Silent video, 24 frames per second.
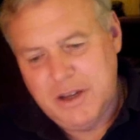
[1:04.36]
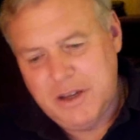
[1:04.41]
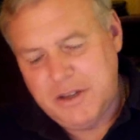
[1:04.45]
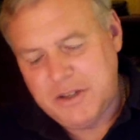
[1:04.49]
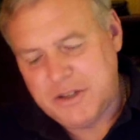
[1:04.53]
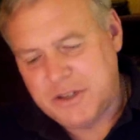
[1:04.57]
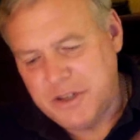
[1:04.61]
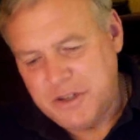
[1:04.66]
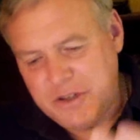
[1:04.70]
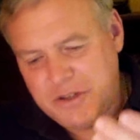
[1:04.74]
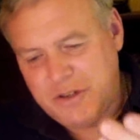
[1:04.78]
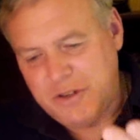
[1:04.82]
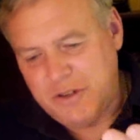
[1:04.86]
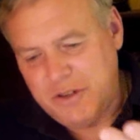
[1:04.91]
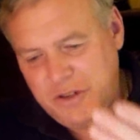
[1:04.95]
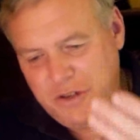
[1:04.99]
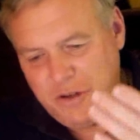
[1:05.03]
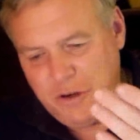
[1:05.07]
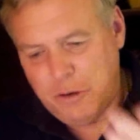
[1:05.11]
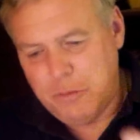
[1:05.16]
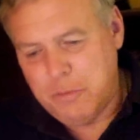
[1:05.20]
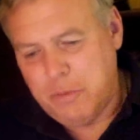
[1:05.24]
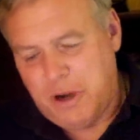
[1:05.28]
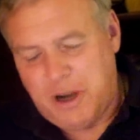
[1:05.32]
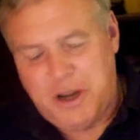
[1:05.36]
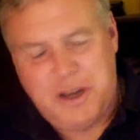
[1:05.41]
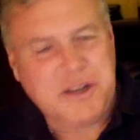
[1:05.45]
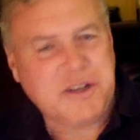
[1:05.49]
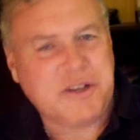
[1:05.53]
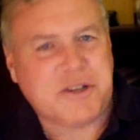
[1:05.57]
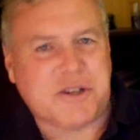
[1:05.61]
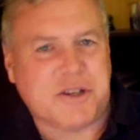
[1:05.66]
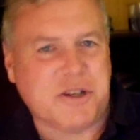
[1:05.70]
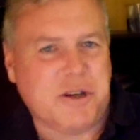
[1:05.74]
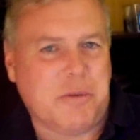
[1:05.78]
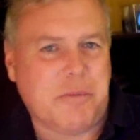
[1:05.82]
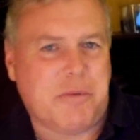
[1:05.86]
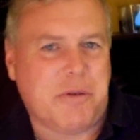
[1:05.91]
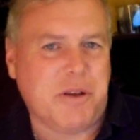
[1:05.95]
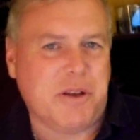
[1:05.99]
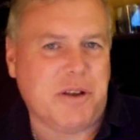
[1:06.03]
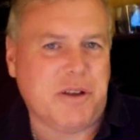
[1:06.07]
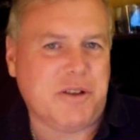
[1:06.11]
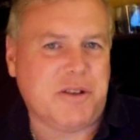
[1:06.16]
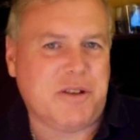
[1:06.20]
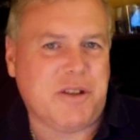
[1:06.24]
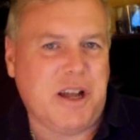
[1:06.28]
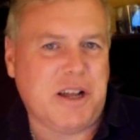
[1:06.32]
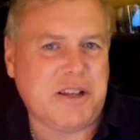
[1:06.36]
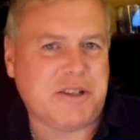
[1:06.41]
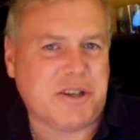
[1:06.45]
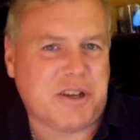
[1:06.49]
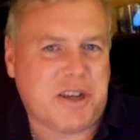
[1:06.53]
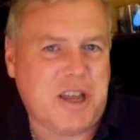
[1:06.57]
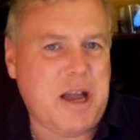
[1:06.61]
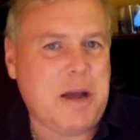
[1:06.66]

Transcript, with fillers: since you're buying something that's a